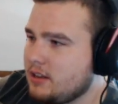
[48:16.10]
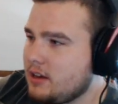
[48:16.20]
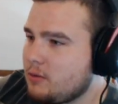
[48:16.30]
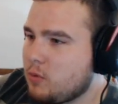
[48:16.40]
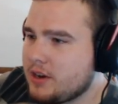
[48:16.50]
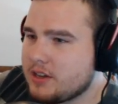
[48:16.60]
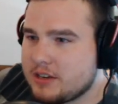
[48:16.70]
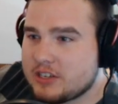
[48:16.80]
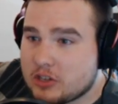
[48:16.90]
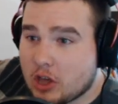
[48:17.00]
Like, what
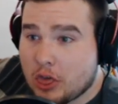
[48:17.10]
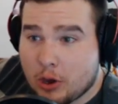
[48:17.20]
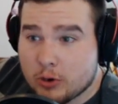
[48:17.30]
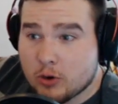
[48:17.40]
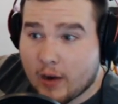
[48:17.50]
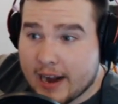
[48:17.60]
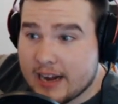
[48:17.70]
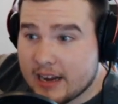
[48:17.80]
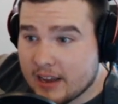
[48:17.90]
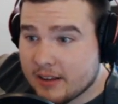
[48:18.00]
is this, the third
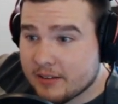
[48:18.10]
grade?